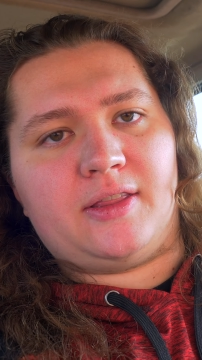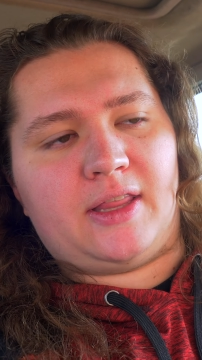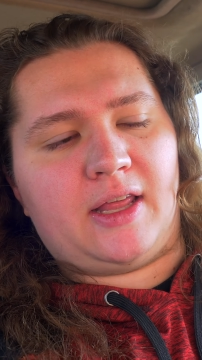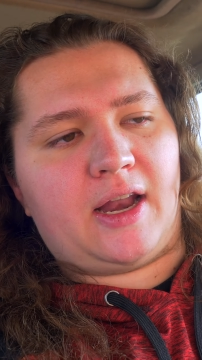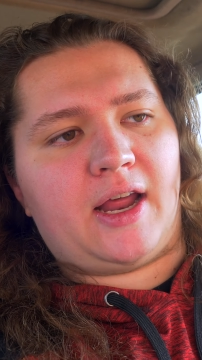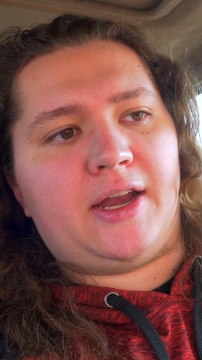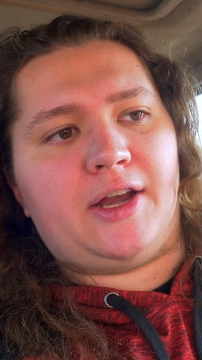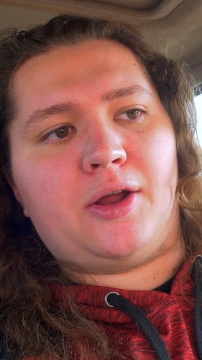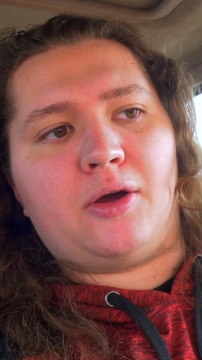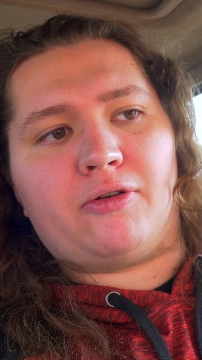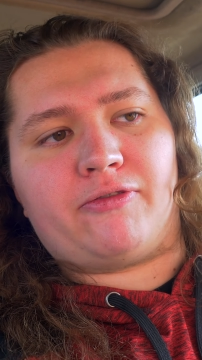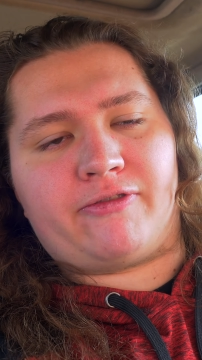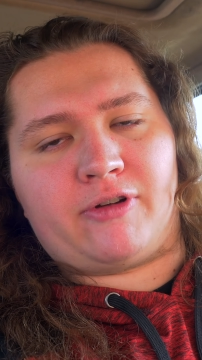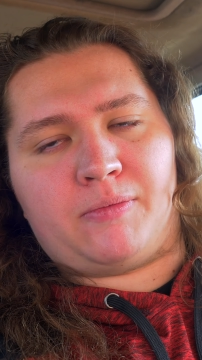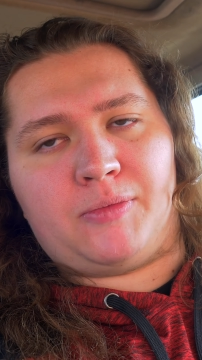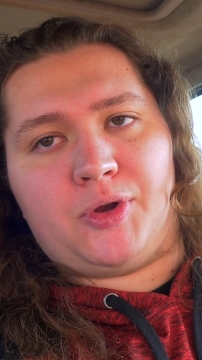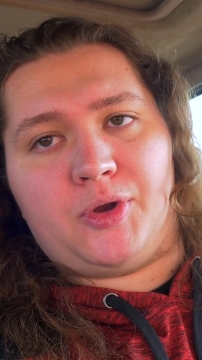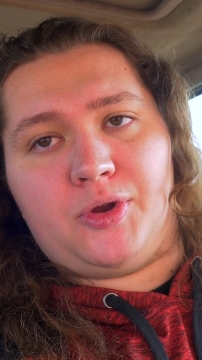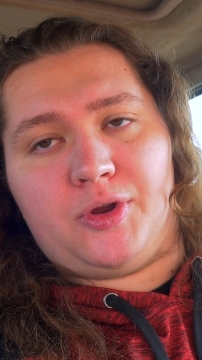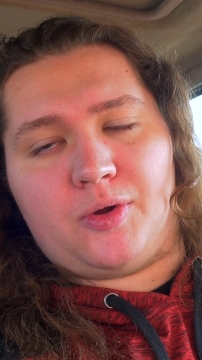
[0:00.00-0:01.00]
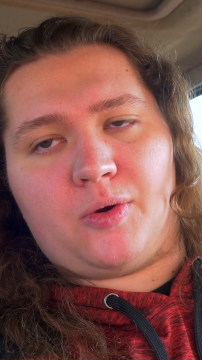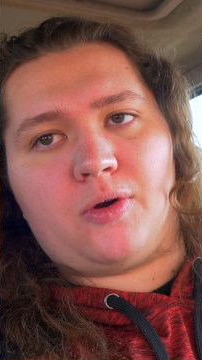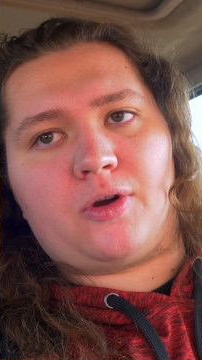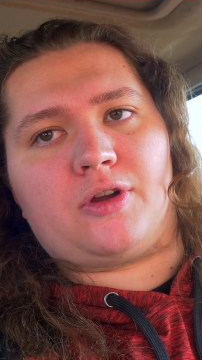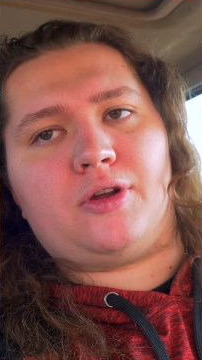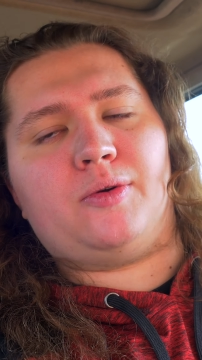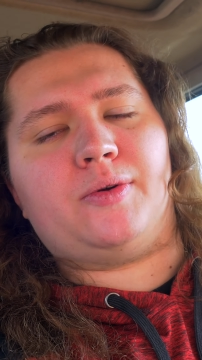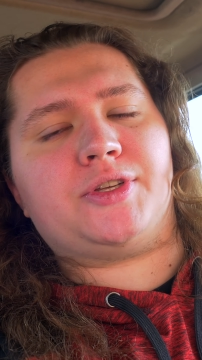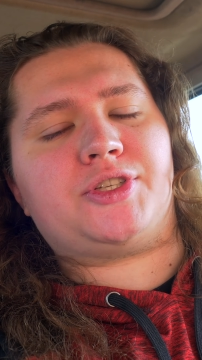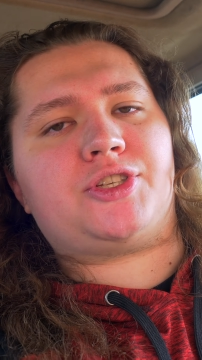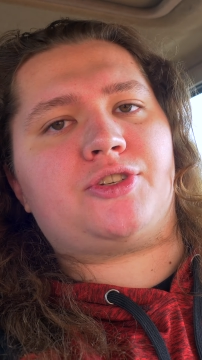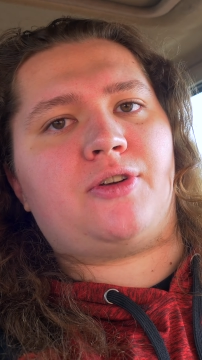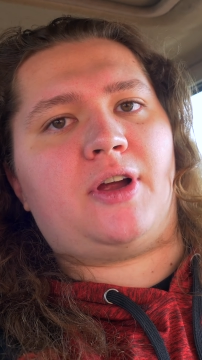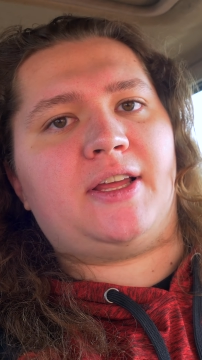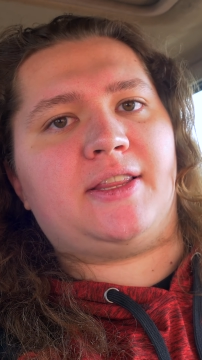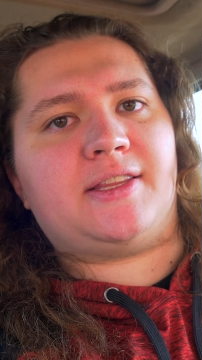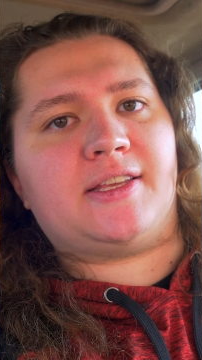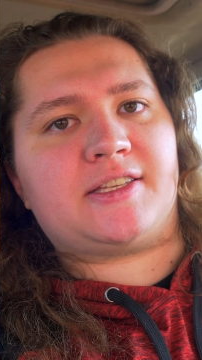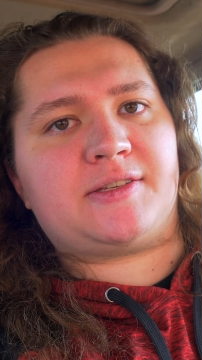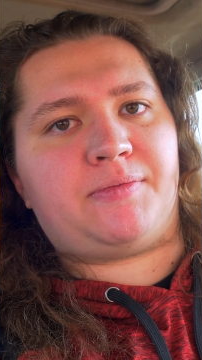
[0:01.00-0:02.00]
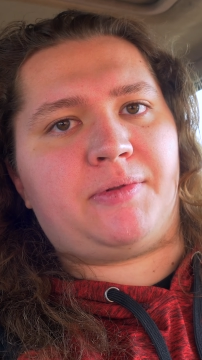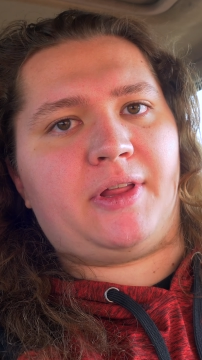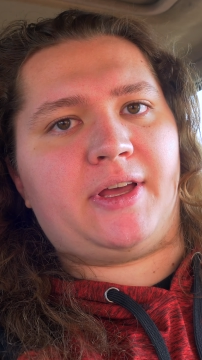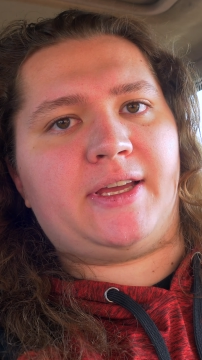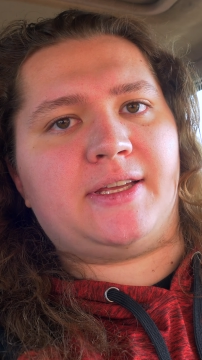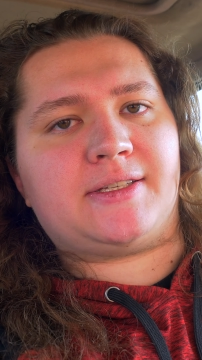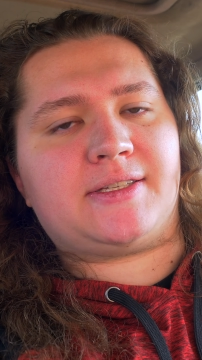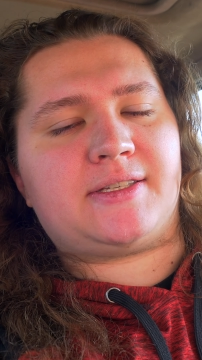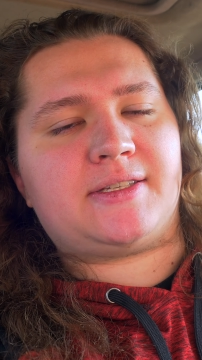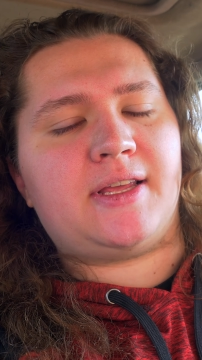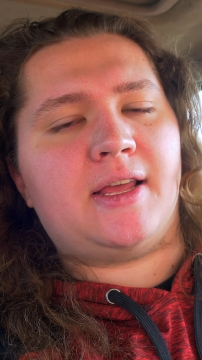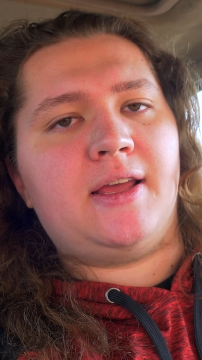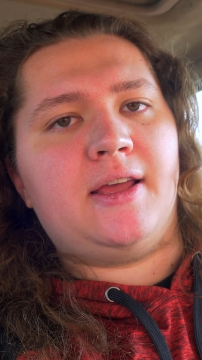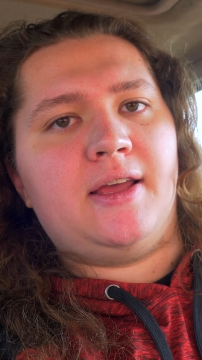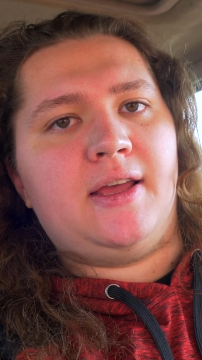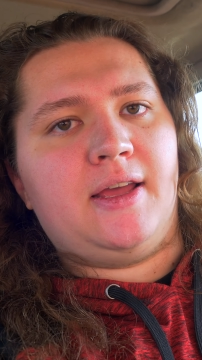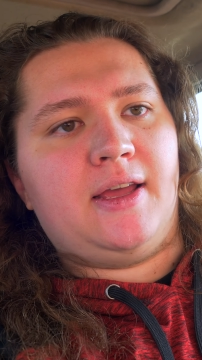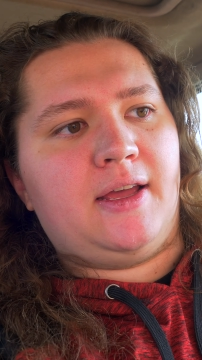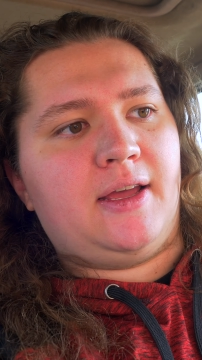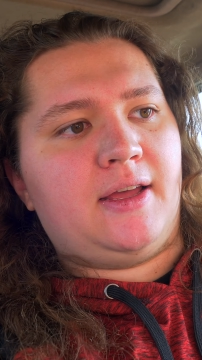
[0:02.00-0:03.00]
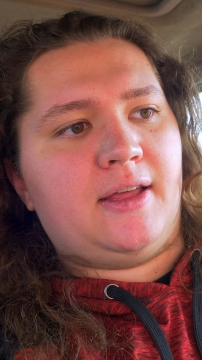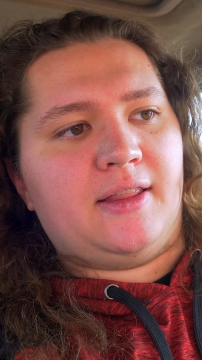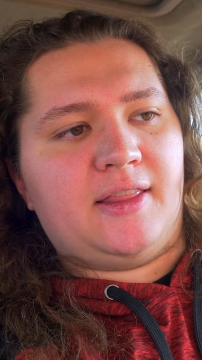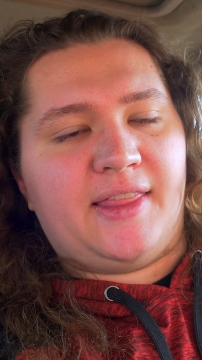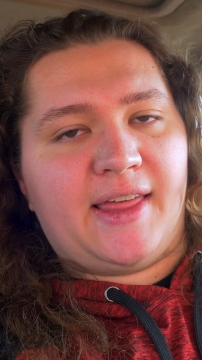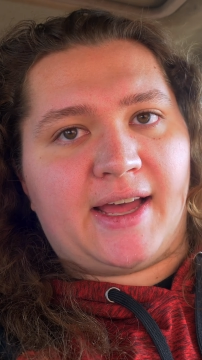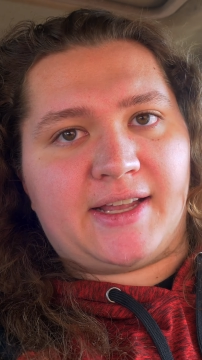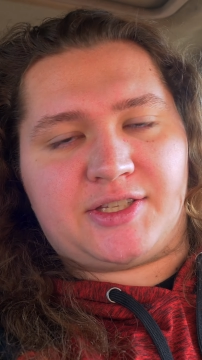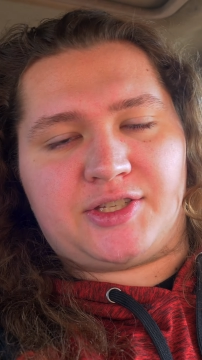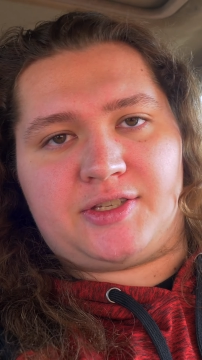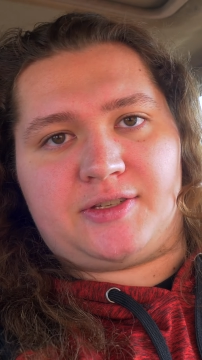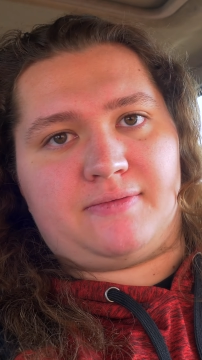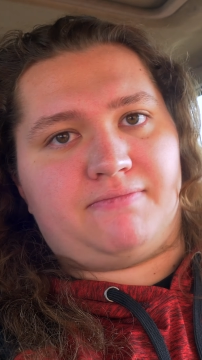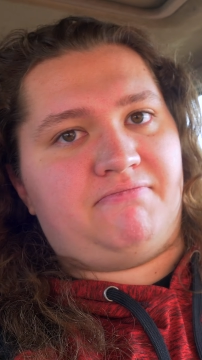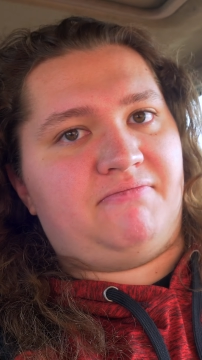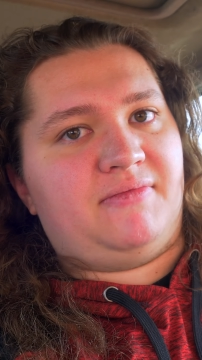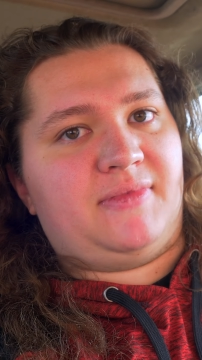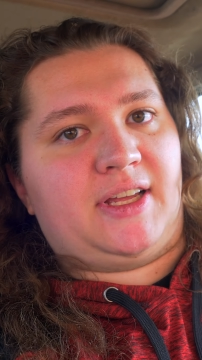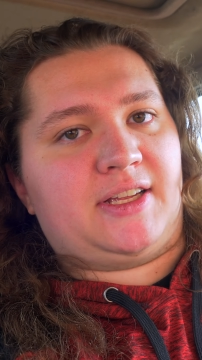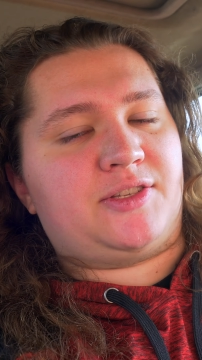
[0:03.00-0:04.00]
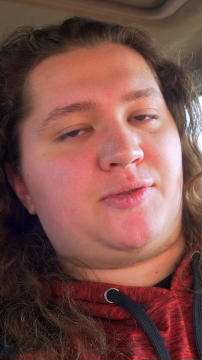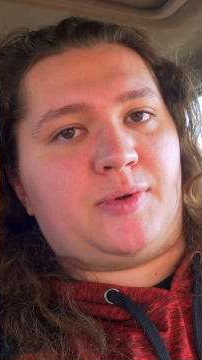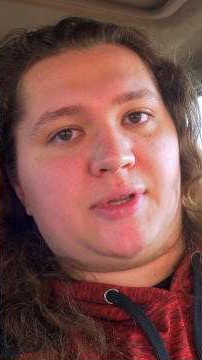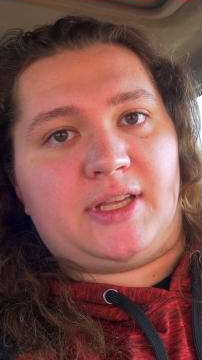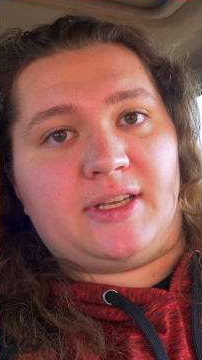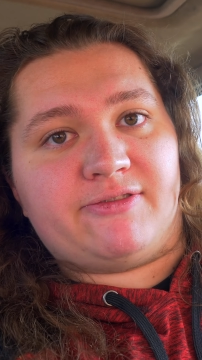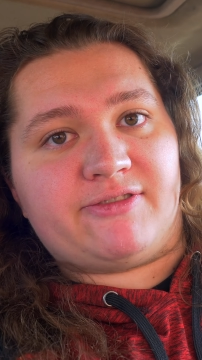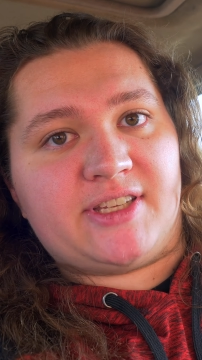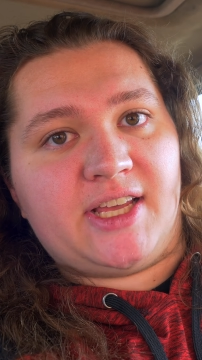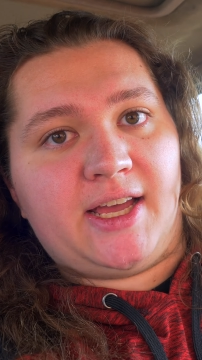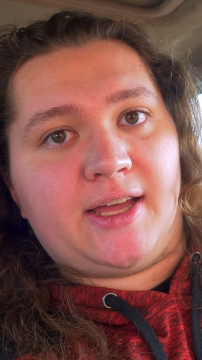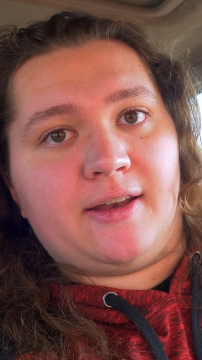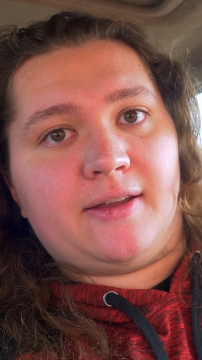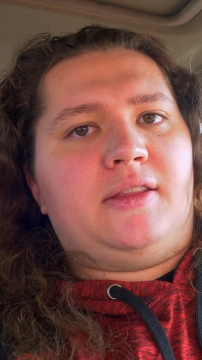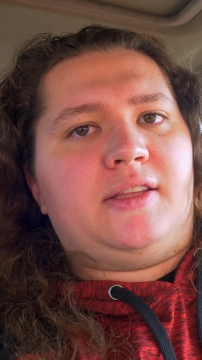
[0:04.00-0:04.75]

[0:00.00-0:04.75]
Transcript: that I know from New York who has tried this place, that's that's what they've said.